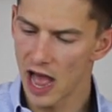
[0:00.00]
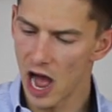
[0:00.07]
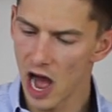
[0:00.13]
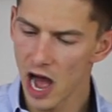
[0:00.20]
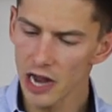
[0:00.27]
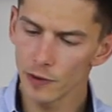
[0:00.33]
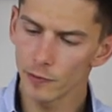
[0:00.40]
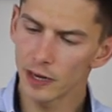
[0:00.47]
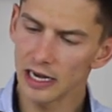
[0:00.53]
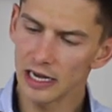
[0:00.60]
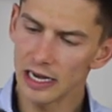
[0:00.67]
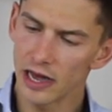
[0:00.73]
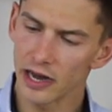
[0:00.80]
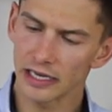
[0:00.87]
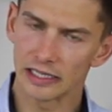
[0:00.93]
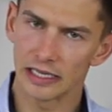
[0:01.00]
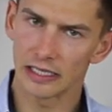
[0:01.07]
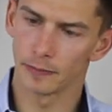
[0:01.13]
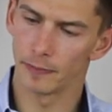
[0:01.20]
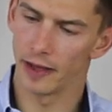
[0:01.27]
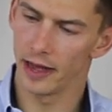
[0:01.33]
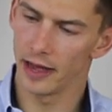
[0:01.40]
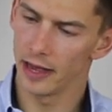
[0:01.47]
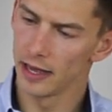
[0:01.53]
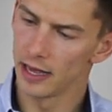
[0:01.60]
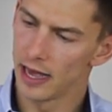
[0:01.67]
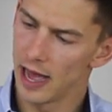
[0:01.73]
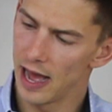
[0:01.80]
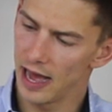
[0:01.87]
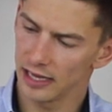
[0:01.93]
I really like this pair
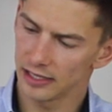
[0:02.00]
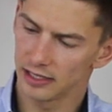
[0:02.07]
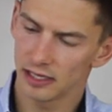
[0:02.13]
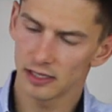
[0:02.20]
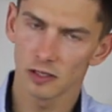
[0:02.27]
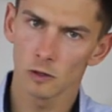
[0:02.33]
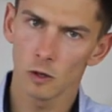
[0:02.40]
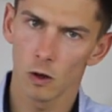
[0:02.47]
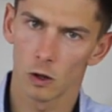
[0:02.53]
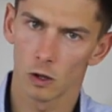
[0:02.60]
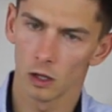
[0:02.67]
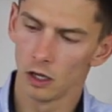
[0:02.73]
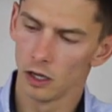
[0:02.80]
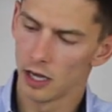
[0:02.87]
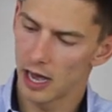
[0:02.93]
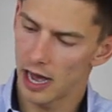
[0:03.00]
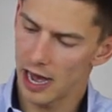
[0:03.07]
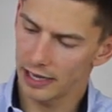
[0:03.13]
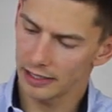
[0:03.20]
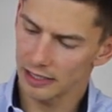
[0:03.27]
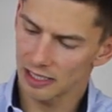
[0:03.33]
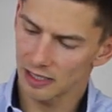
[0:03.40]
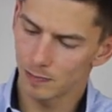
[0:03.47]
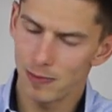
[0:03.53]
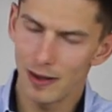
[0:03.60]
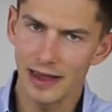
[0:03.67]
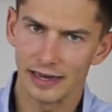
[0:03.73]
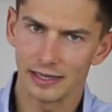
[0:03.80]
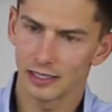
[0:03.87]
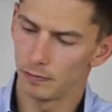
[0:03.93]
as the sole are
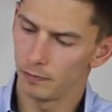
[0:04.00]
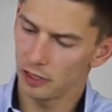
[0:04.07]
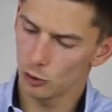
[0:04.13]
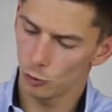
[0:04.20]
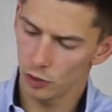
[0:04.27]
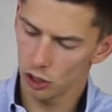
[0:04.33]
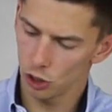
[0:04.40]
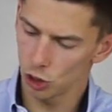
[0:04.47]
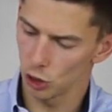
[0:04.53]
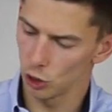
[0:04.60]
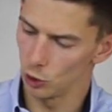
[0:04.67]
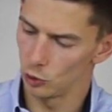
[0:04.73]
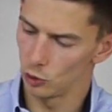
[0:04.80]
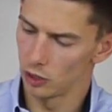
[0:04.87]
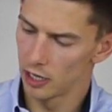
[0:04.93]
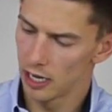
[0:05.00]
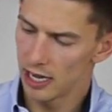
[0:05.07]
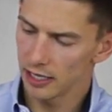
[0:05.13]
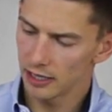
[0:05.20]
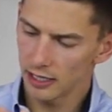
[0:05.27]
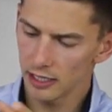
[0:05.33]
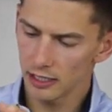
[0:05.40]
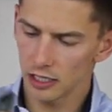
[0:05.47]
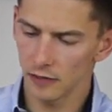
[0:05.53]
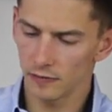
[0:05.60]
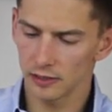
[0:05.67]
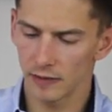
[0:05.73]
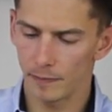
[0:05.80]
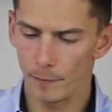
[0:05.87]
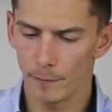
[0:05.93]
split between two. That
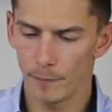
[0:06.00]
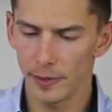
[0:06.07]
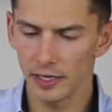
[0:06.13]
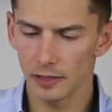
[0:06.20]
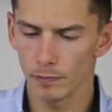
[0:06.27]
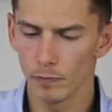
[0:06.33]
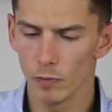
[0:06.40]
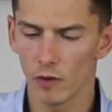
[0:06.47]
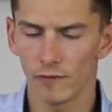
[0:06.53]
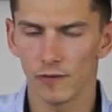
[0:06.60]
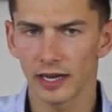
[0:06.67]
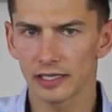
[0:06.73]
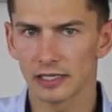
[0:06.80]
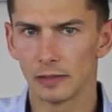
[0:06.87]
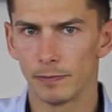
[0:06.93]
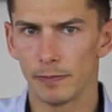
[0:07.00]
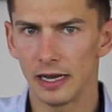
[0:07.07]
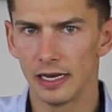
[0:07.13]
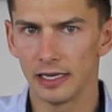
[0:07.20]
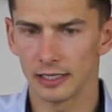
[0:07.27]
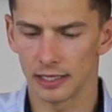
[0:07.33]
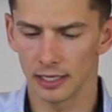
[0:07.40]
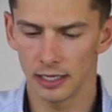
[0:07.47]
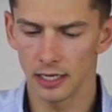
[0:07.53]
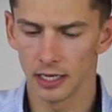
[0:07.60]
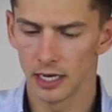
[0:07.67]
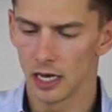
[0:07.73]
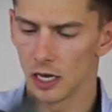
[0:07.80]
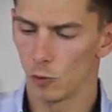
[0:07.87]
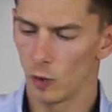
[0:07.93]
gives a bit more flexibility
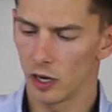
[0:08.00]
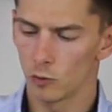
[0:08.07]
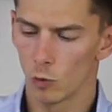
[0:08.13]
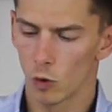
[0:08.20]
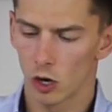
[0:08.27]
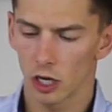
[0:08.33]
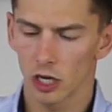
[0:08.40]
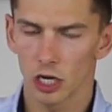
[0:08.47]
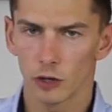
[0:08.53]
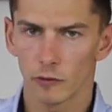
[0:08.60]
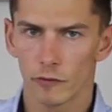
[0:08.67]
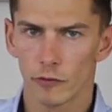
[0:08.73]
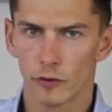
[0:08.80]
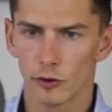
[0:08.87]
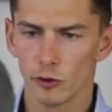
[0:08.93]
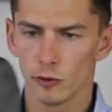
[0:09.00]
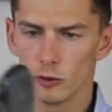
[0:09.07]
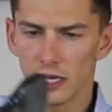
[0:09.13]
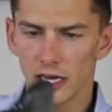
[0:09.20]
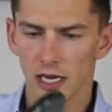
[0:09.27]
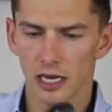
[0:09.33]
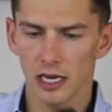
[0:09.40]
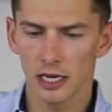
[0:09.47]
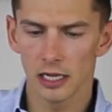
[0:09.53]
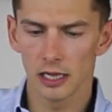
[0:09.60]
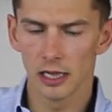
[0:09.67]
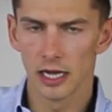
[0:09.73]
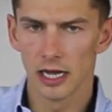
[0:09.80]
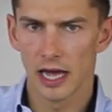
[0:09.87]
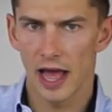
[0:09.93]
when working through the
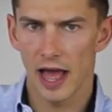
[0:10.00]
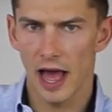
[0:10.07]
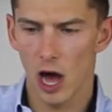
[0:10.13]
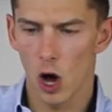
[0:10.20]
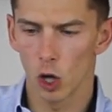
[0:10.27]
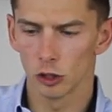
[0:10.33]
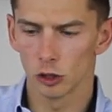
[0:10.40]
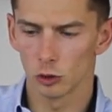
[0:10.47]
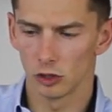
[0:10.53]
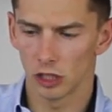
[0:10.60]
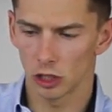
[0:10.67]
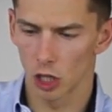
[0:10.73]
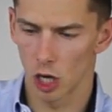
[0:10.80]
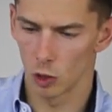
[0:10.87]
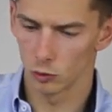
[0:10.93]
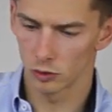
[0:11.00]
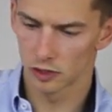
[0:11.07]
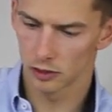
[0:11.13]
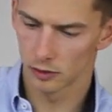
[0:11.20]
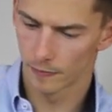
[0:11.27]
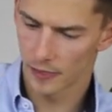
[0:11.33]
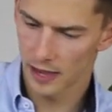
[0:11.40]
heel onto the toes.